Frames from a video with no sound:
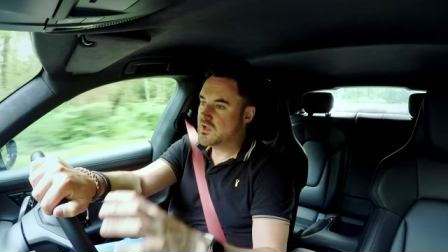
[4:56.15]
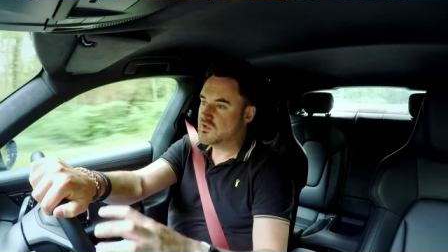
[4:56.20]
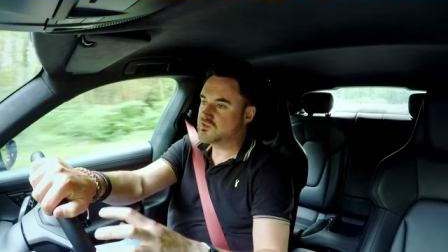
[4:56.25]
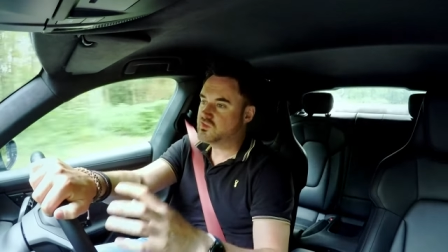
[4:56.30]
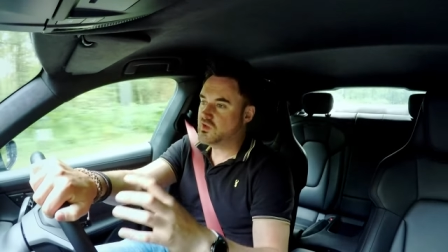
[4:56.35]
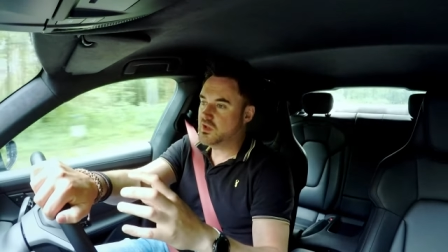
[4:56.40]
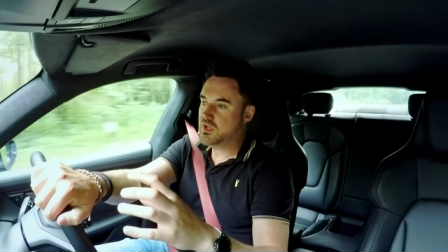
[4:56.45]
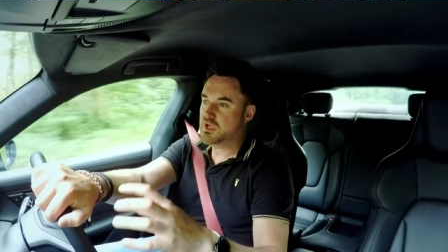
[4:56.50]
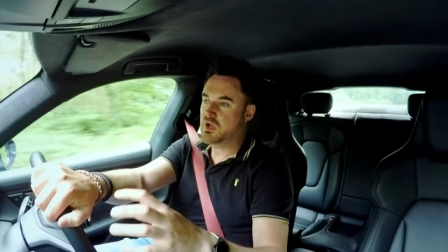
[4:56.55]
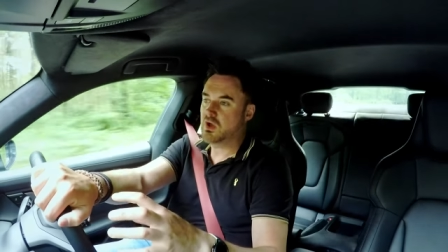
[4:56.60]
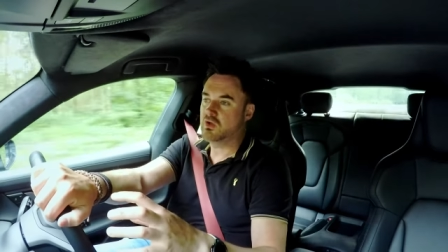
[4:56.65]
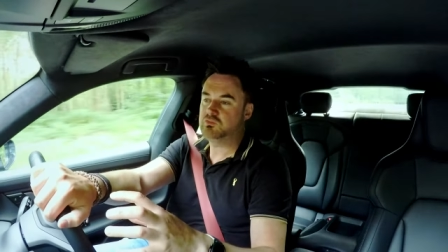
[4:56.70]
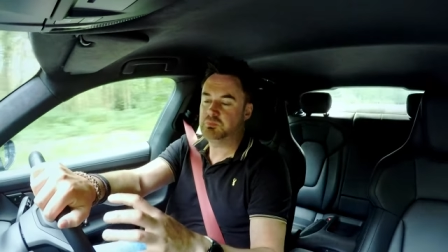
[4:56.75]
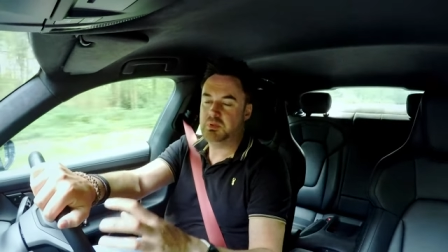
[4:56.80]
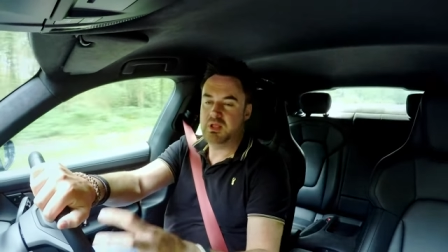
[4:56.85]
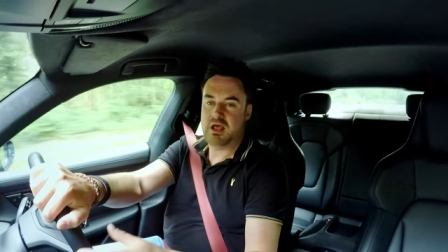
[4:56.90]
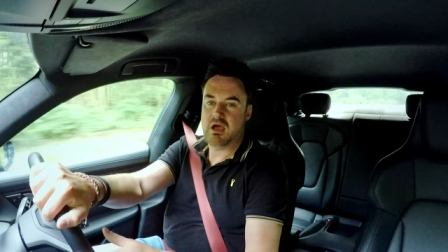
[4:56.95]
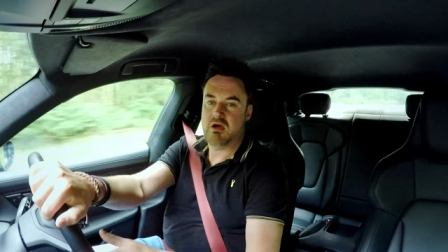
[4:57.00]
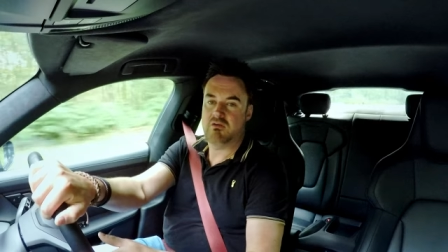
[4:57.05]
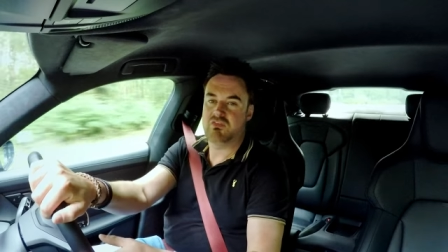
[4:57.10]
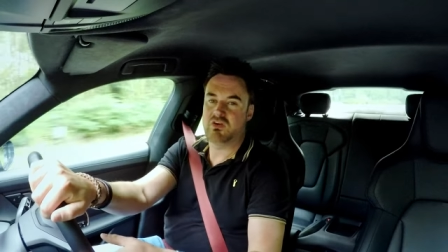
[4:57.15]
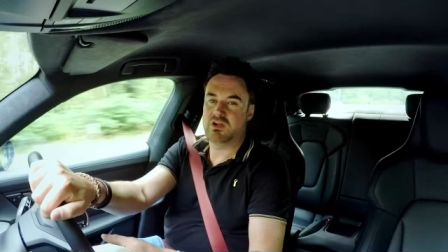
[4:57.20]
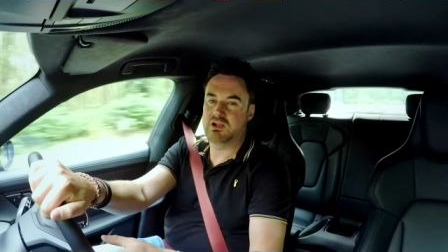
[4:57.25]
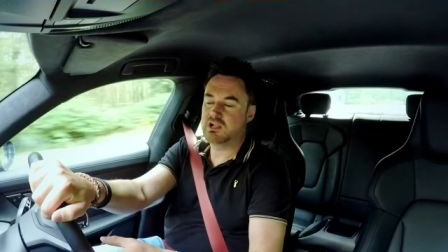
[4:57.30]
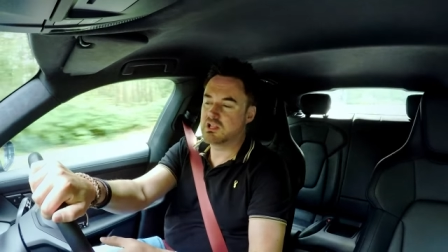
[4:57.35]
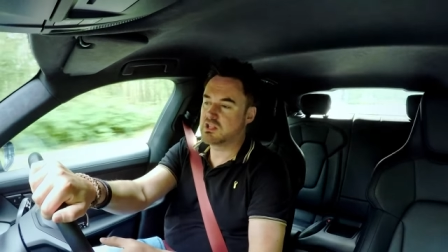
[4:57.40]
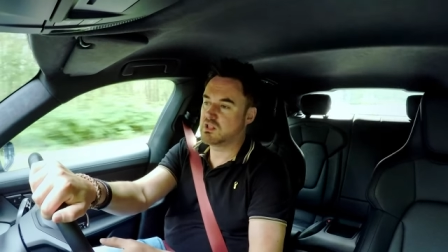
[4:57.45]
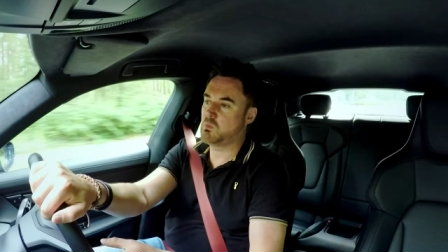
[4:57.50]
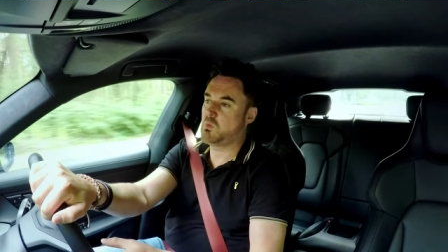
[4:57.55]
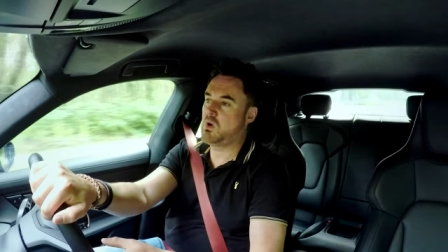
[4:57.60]
Taycan's been out for a
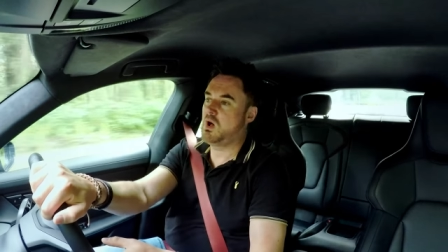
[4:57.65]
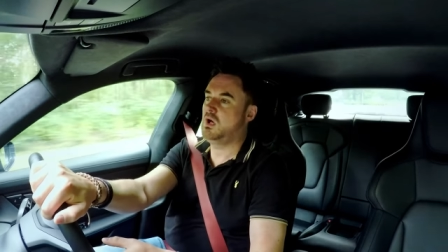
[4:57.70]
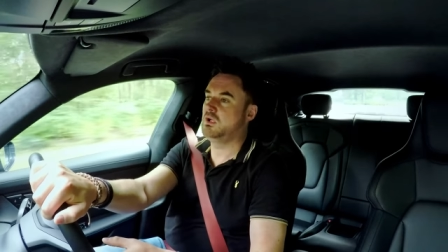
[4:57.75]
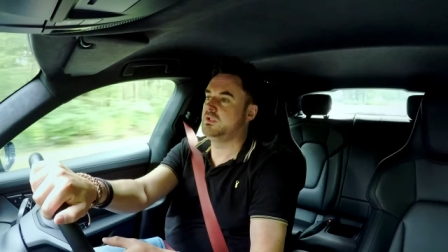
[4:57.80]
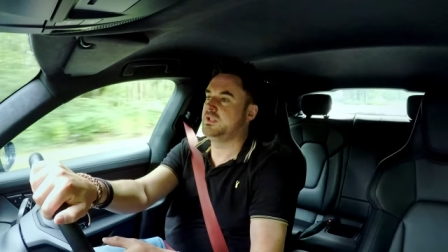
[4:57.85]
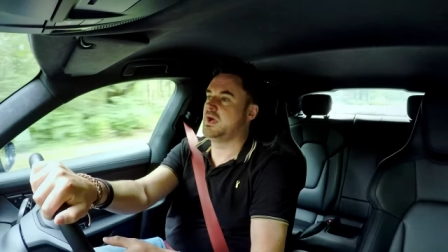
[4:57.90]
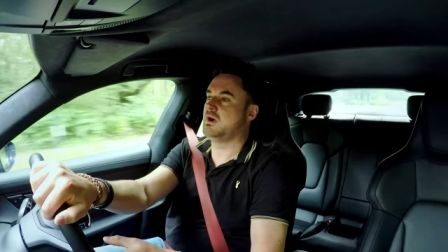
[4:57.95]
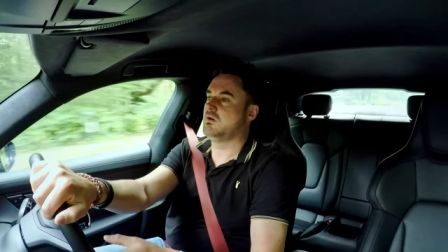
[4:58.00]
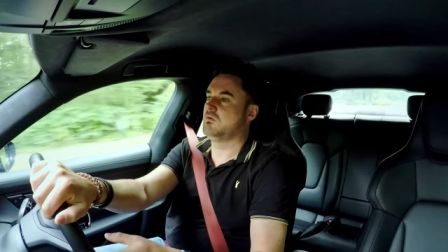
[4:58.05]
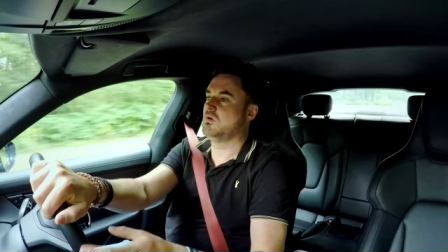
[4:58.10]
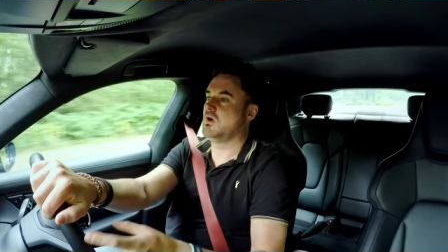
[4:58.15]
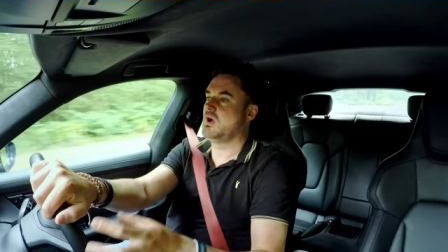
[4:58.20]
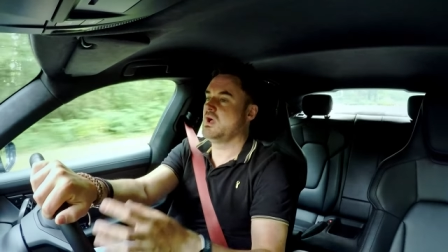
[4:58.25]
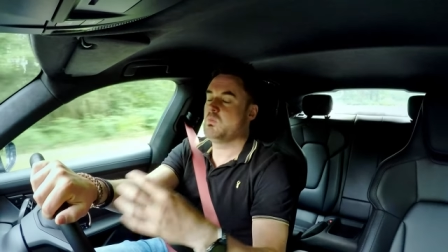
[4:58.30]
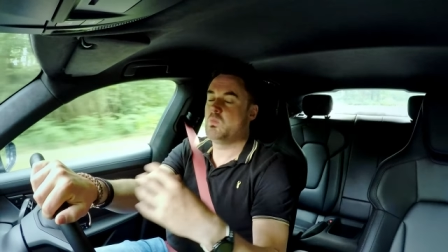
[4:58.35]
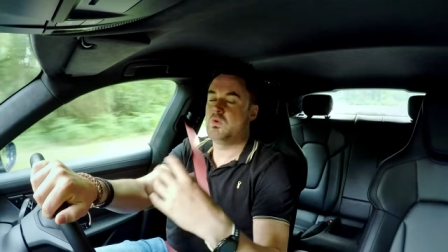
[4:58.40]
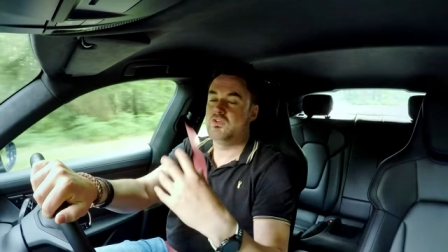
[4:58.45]
little while now, right?